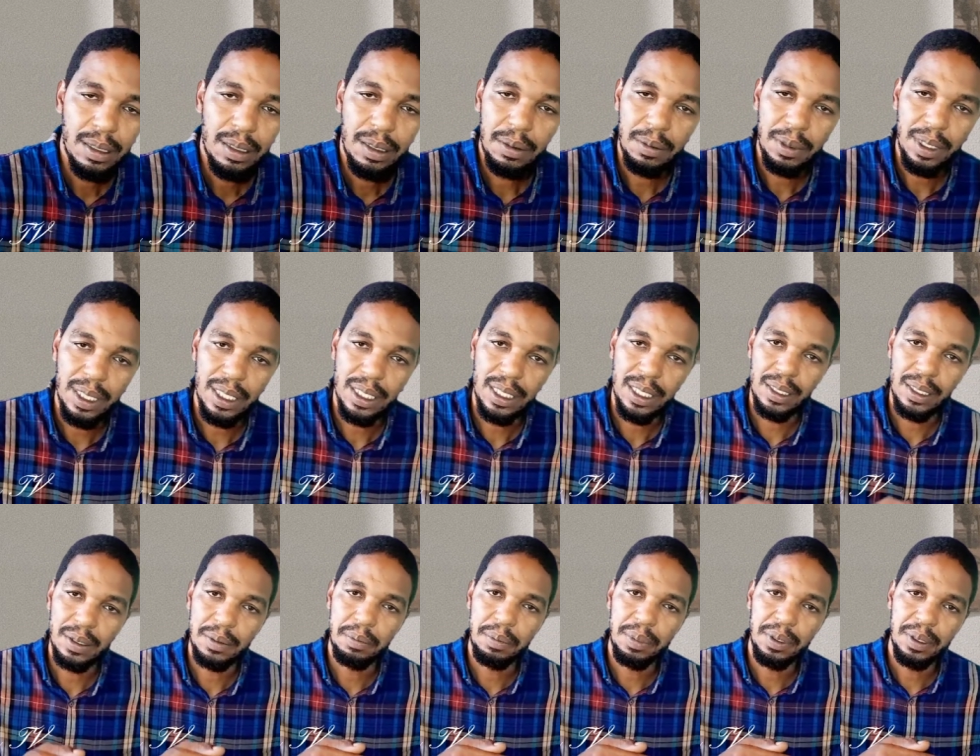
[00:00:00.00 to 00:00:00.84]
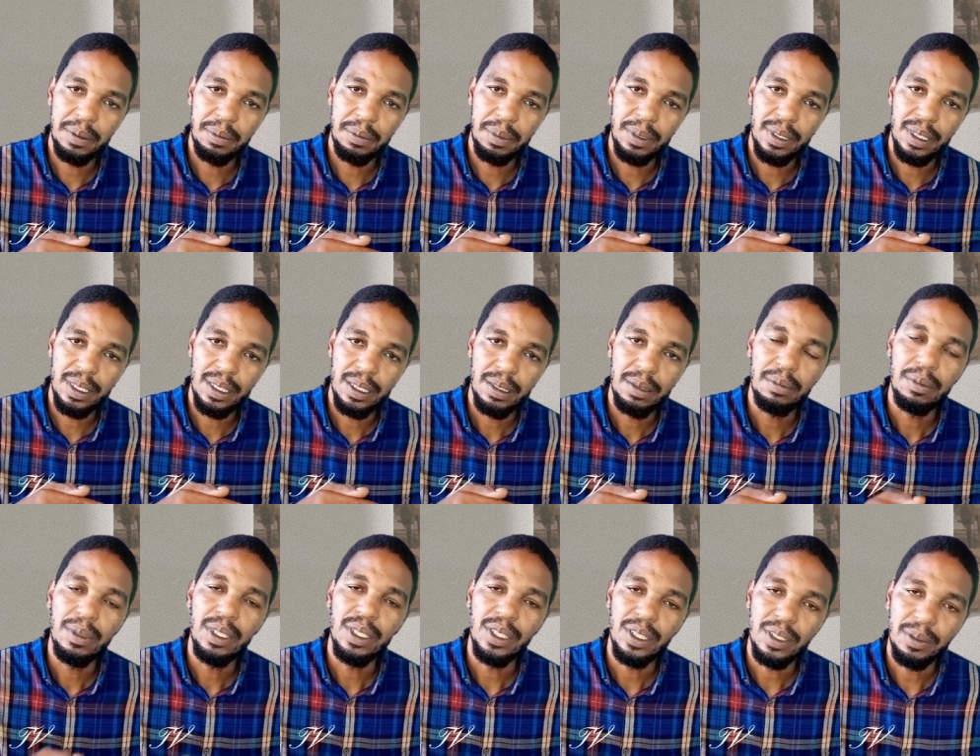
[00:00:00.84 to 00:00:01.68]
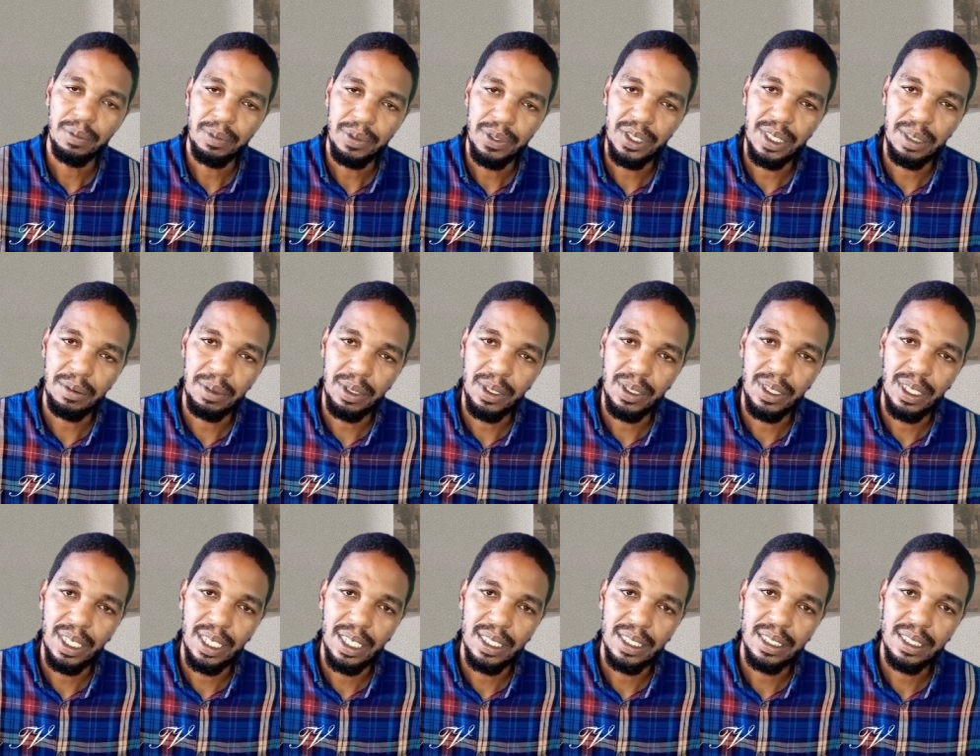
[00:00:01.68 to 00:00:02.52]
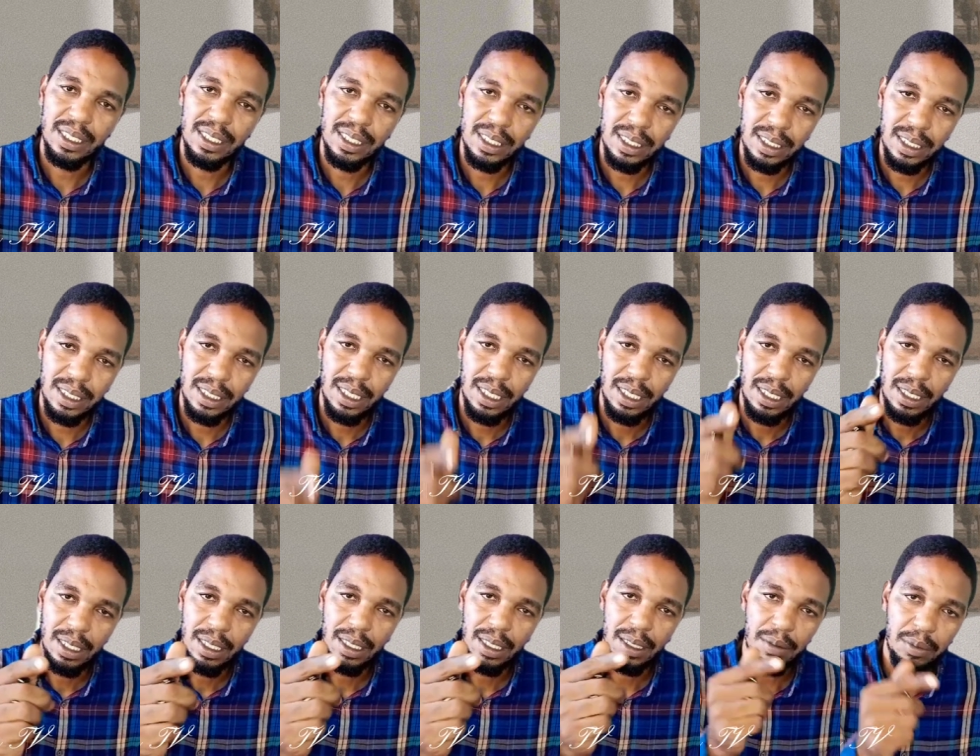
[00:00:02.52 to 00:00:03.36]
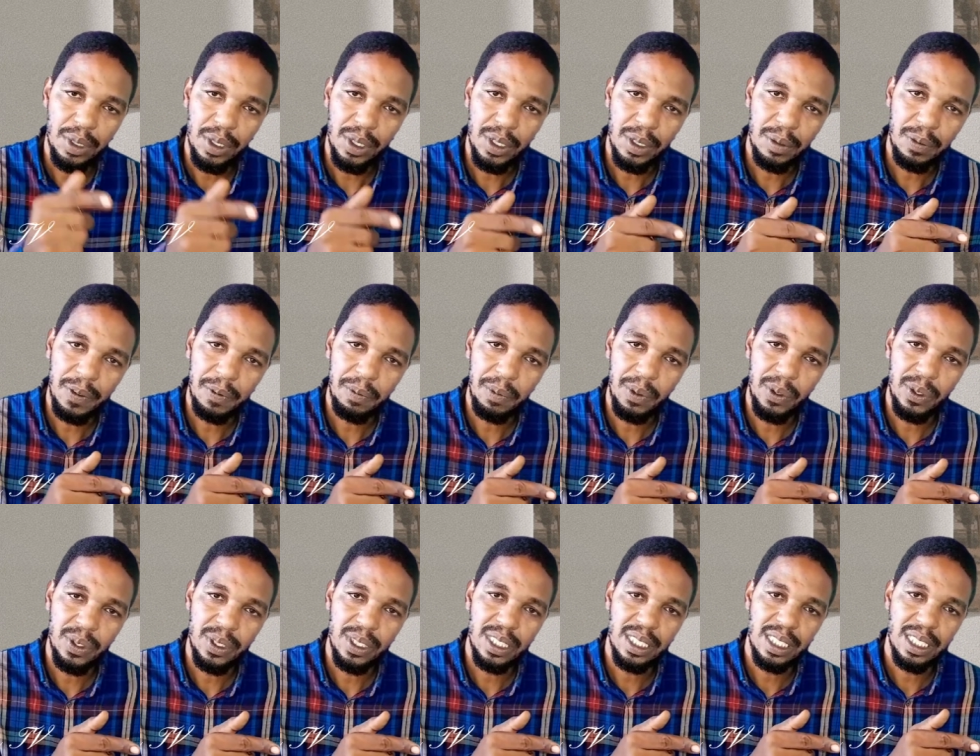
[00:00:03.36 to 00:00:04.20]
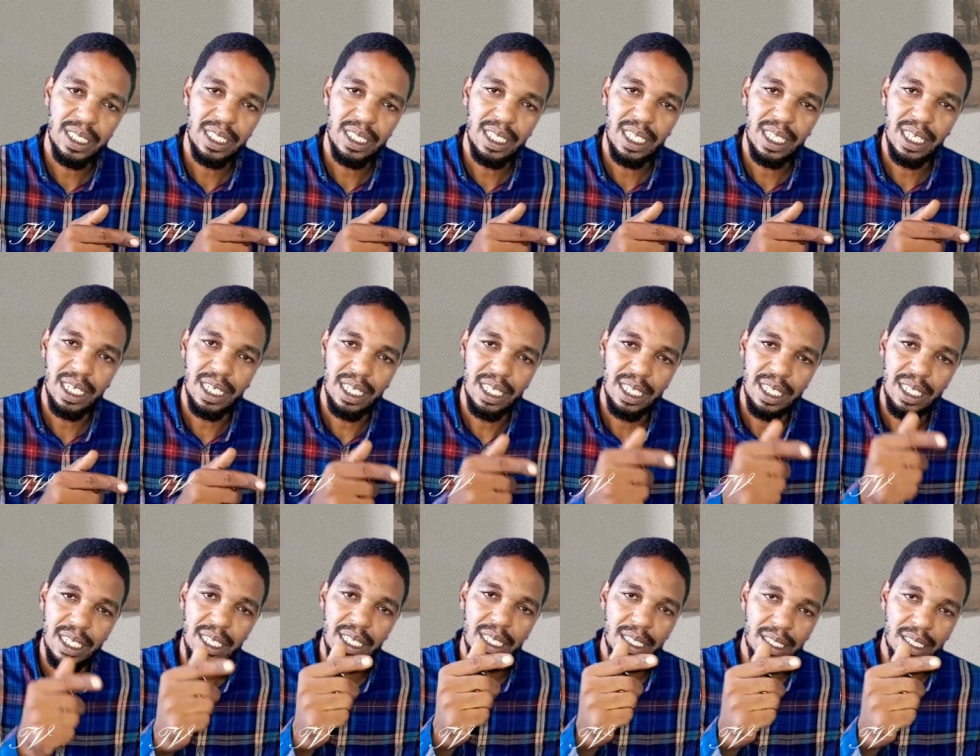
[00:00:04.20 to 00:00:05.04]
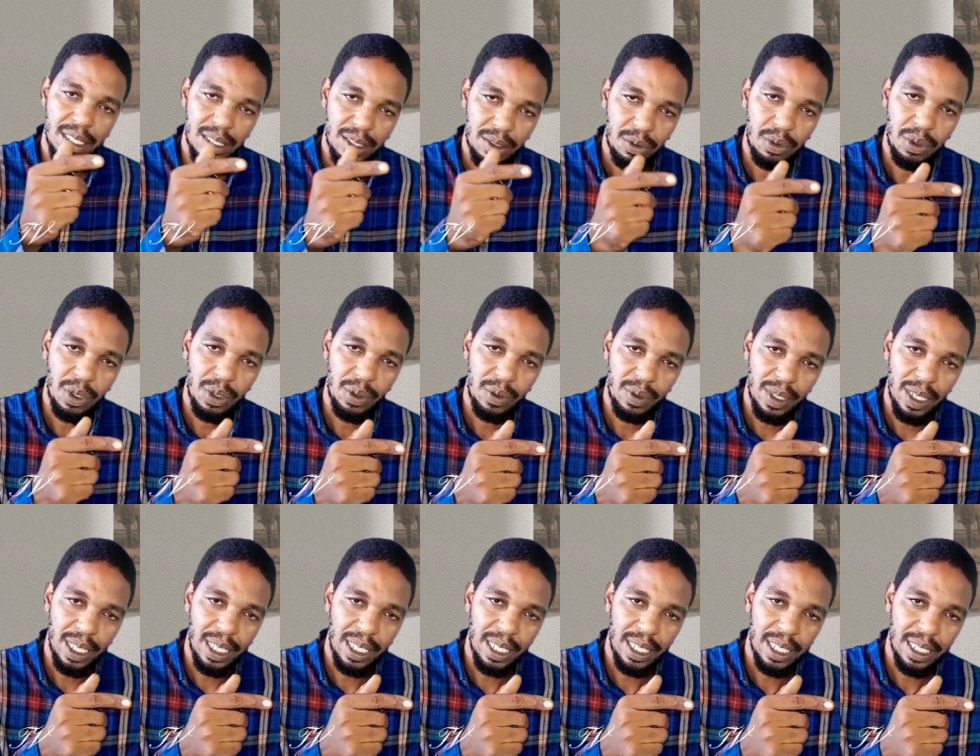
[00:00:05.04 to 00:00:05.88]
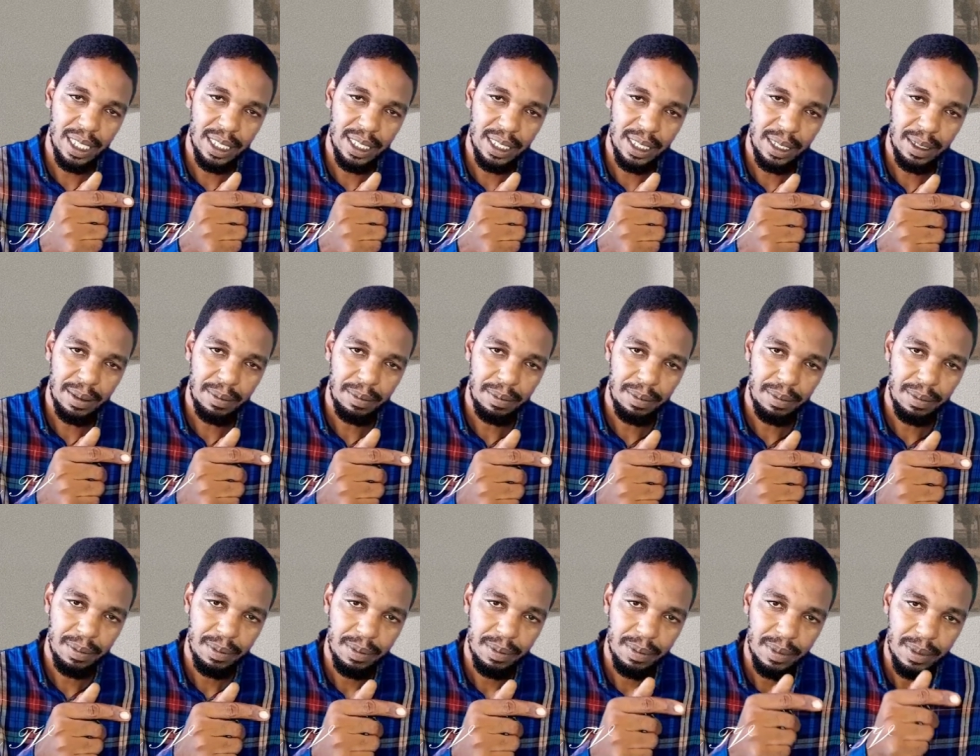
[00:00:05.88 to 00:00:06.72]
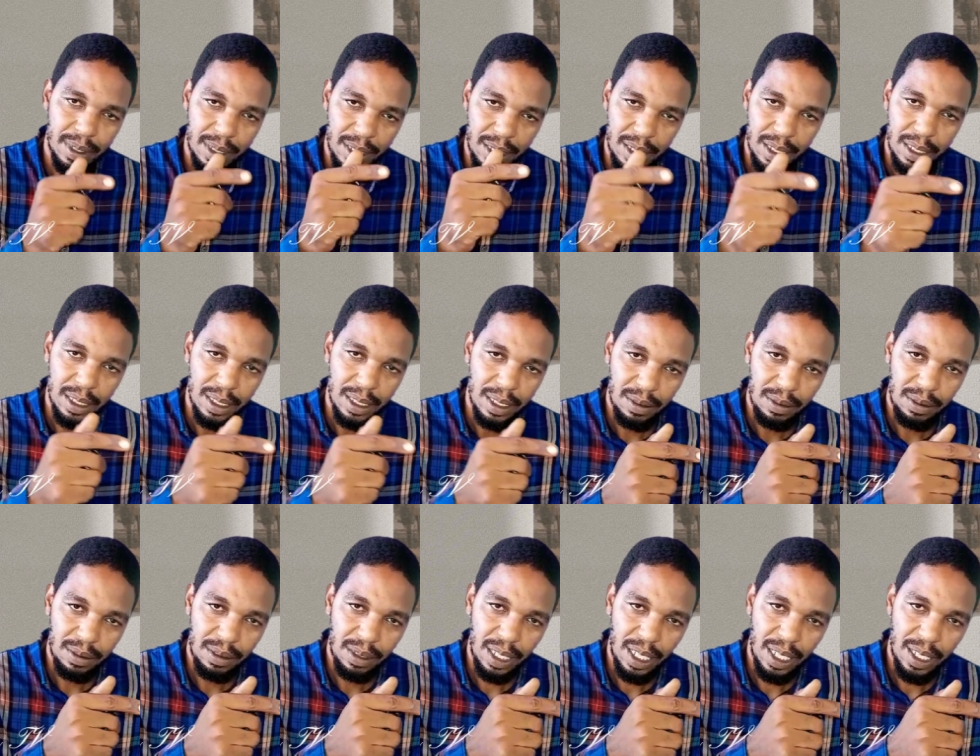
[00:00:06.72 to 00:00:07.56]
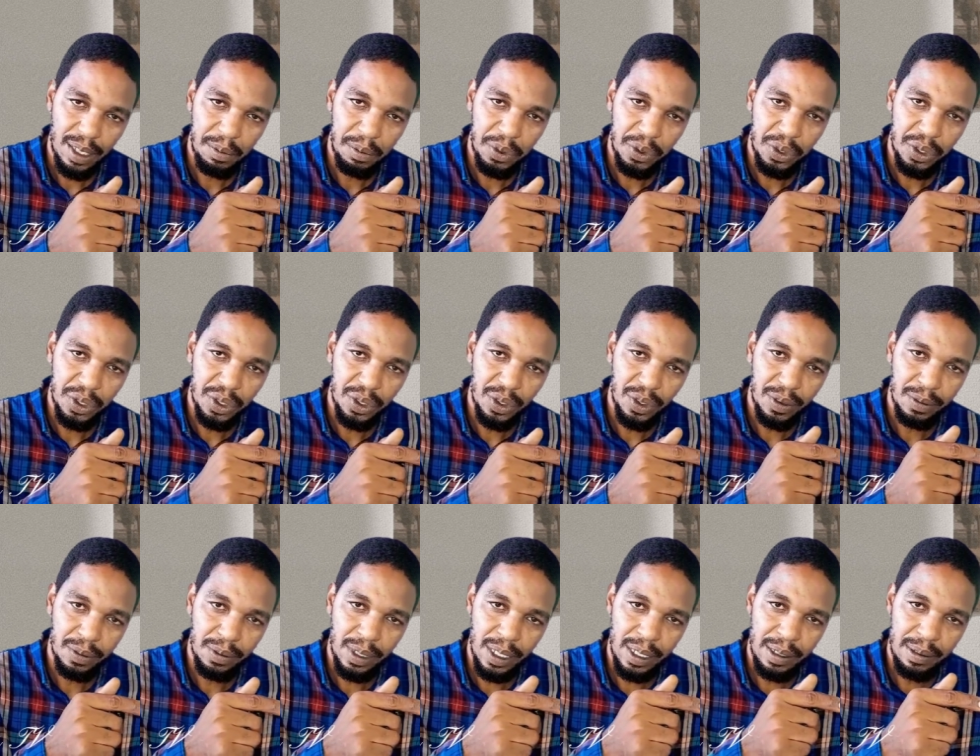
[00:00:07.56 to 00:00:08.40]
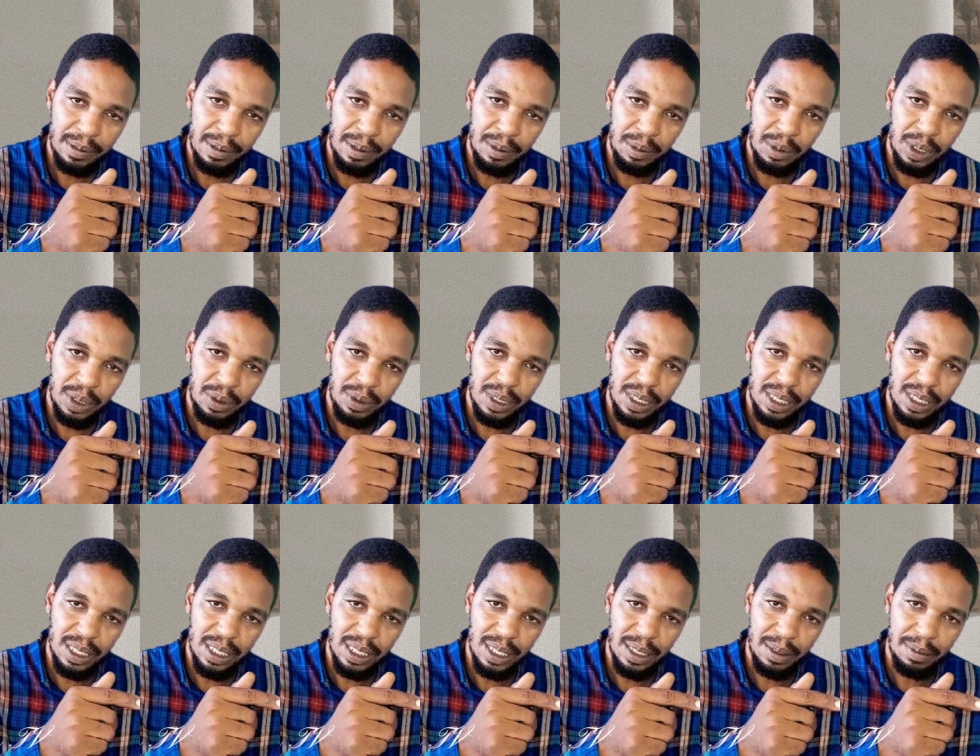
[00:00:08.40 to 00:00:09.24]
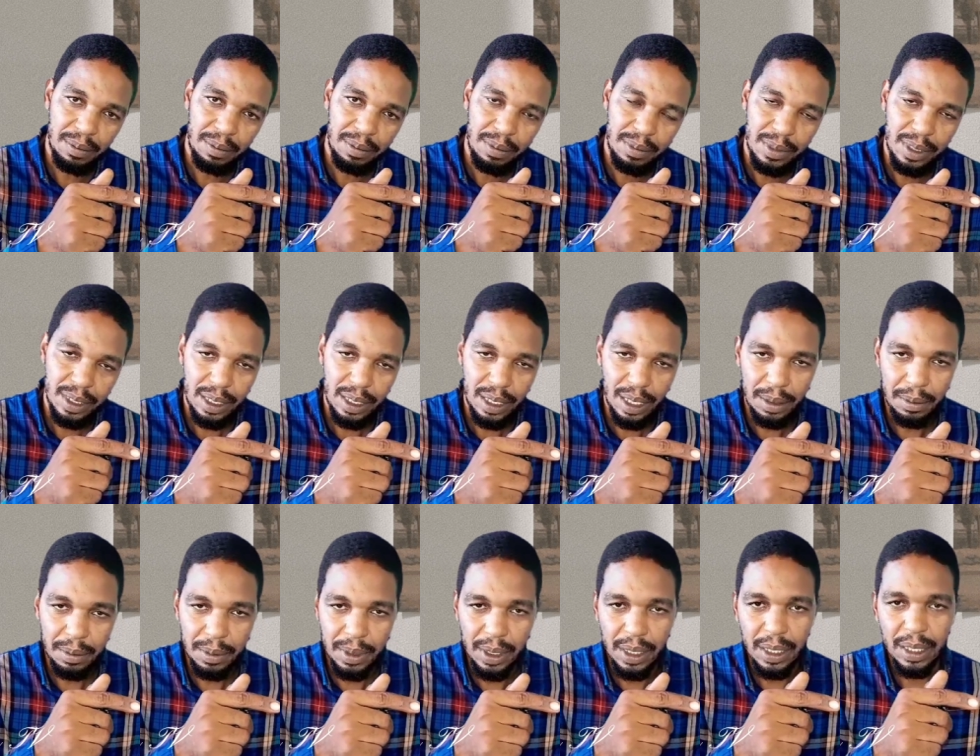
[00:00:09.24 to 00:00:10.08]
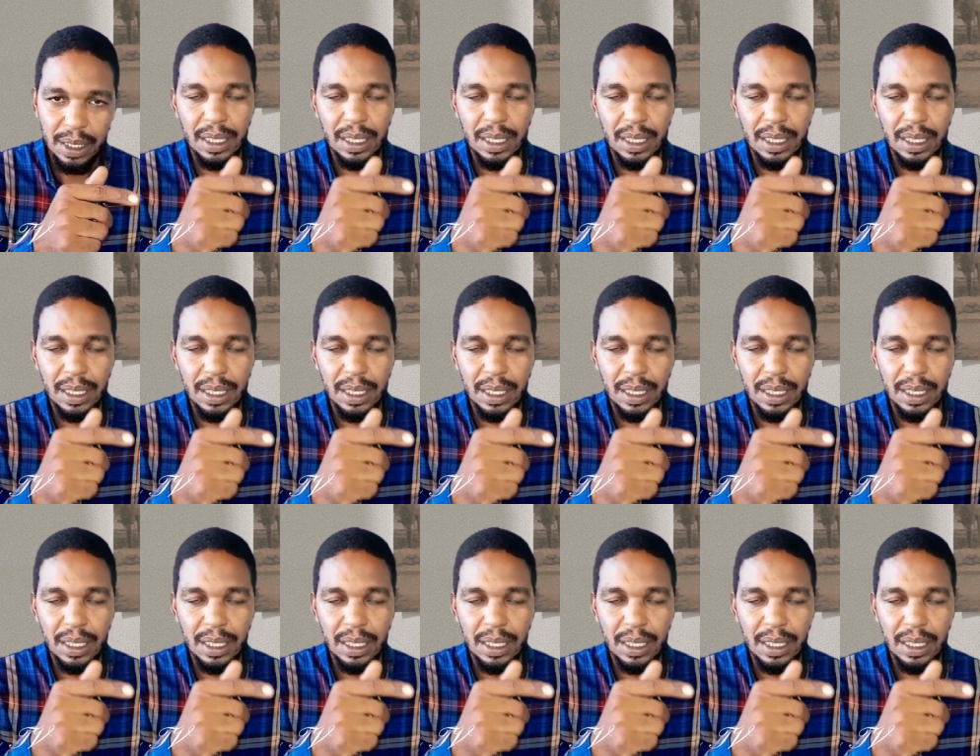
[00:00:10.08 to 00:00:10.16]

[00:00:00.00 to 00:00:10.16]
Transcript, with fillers: I tell the people. Big up to Shabba Ranks. Big up to Bounty Killer. Go we icon them. Man, push no vibes between them. Yeah, man.